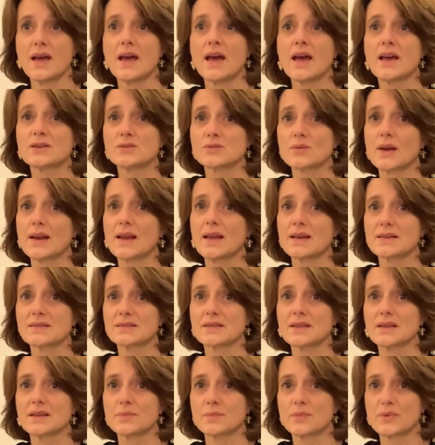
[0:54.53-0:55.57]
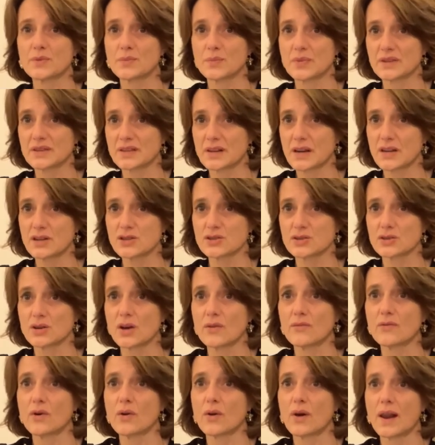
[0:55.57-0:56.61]
as well as the perpetration
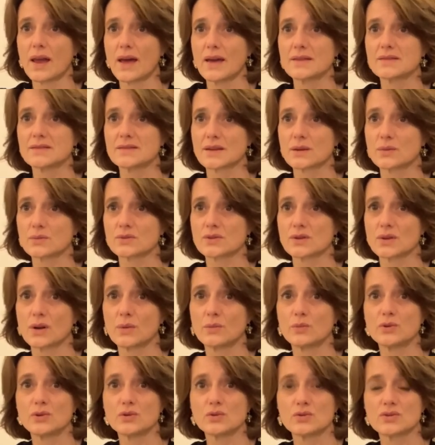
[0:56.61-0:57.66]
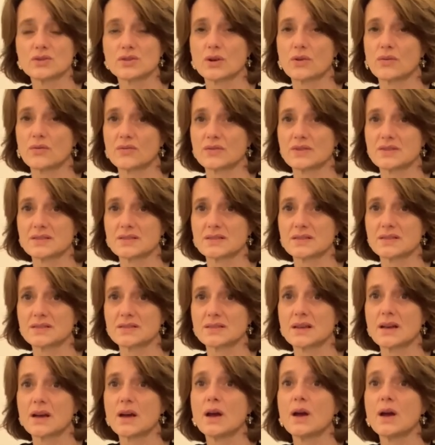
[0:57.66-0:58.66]
of online sexual abuse offences.